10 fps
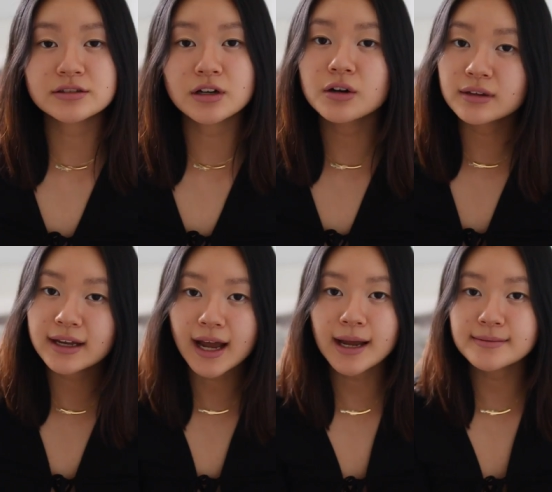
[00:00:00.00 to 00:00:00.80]
So
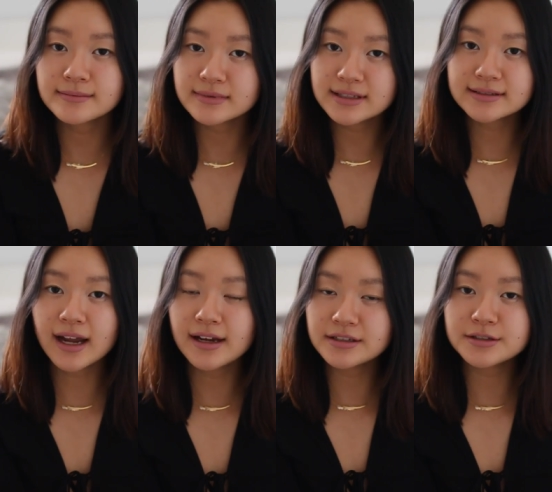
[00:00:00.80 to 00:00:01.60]
like I
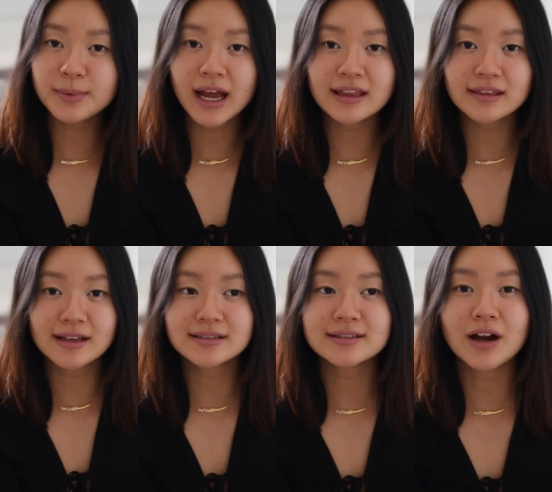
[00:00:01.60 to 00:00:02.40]
decided to buy
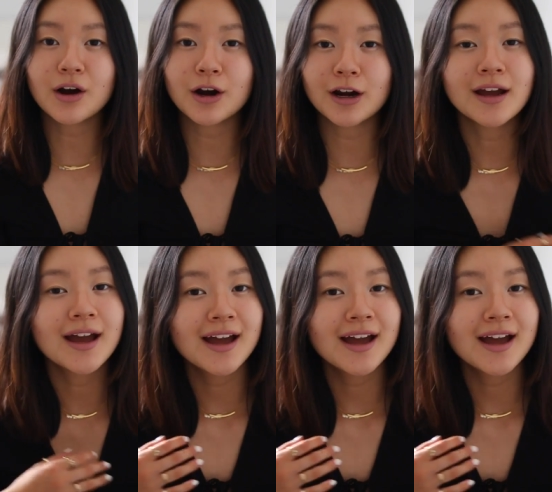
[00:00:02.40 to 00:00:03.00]
things that are